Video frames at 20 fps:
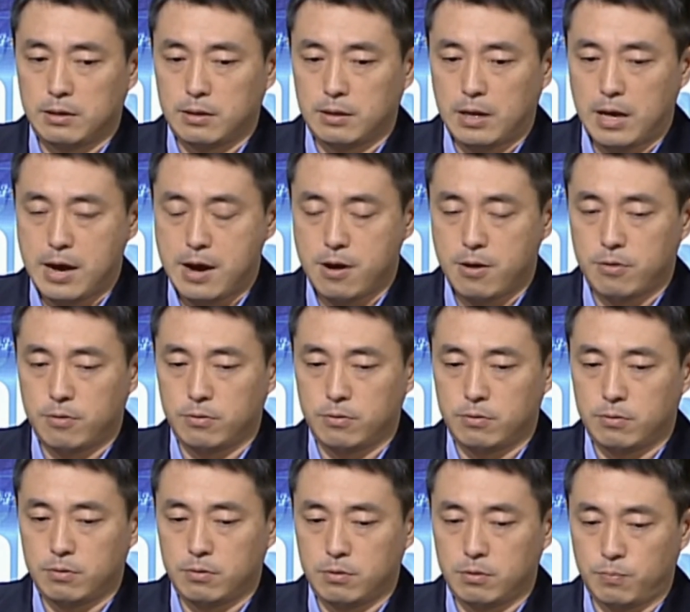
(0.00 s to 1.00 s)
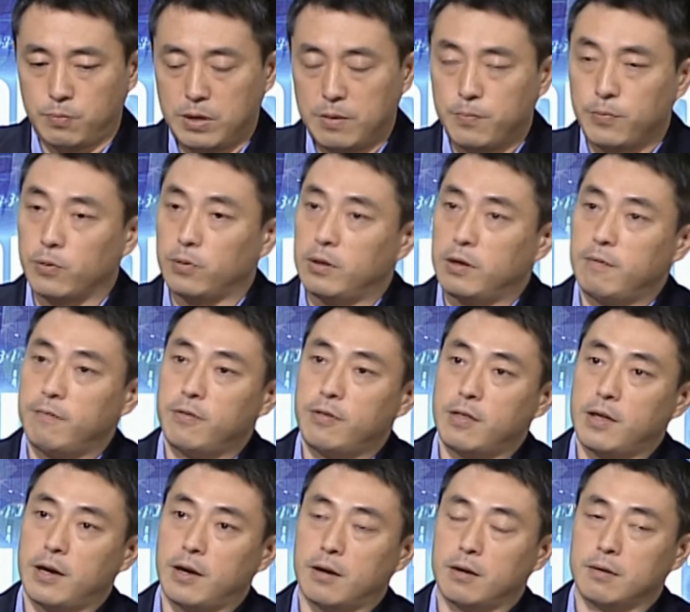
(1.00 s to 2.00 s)
how the people lived
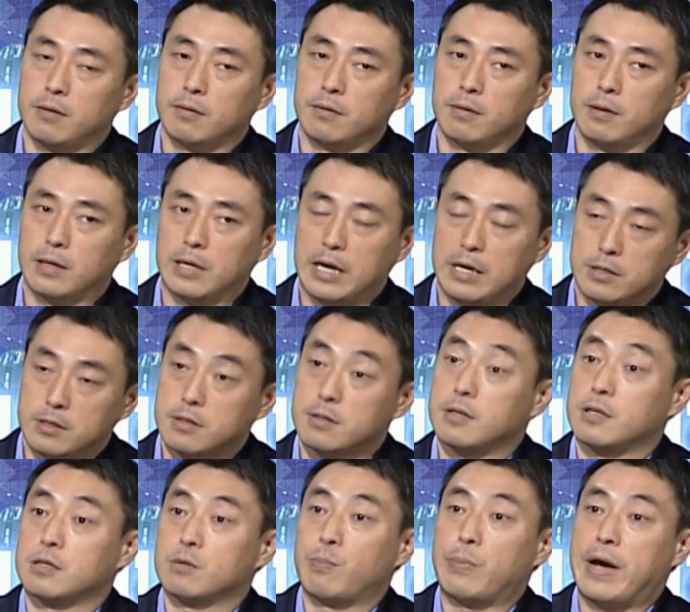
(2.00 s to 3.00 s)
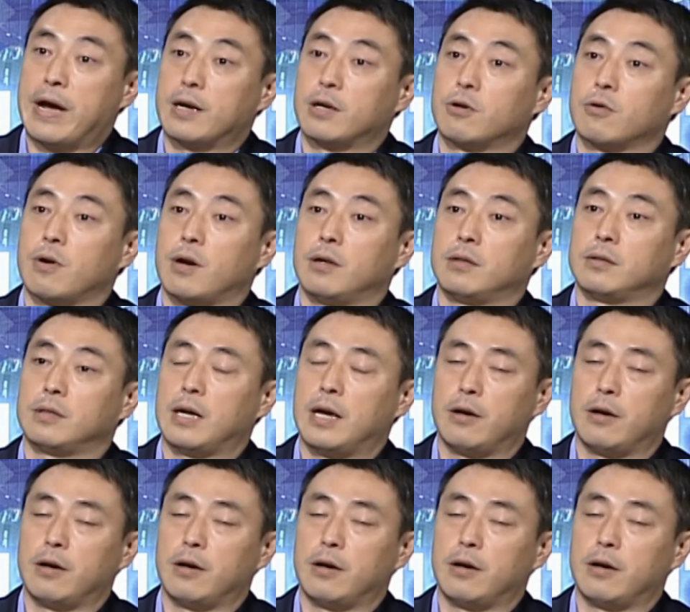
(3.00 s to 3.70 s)
there against this background,